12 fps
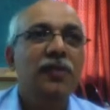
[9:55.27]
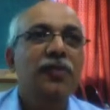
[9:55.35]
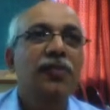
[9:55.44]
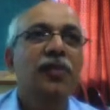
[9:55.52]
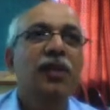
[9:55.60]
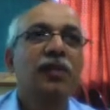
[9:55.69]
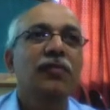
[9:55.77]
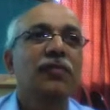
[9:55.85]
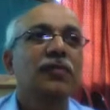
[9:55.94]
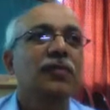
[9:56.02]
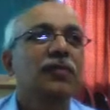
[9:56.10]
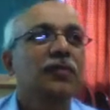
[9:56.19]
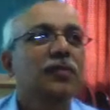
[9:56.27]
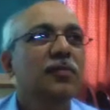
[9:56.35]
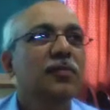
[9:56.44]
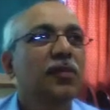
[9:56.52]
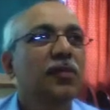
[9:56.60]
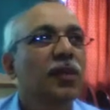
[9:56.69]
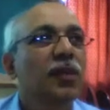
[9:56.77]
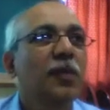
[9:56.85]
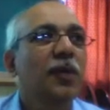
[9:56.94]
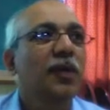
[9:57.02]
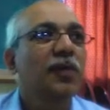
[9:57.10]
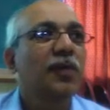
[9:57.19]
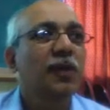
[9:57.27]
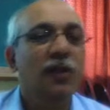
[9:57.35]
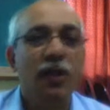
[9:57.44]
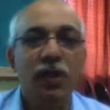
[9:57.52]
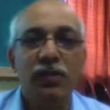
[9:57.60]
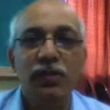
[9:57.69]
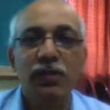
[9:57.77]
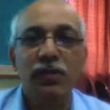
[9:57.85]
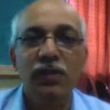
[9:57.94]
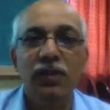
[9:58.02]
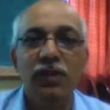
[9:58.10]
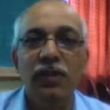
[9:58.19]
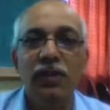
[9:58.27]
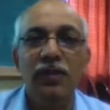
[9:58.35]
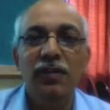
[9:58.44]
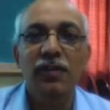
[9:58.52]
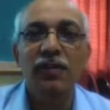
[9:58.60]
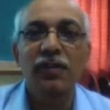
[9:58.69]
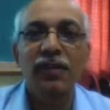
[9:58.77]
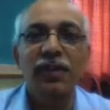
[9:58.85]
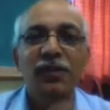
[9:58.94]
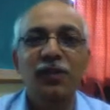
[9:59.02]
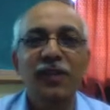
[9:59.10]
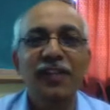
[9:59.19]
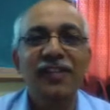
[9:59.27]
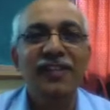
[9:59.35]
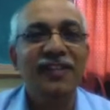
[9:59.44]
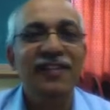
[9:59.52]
We have modem in our houses. The next one is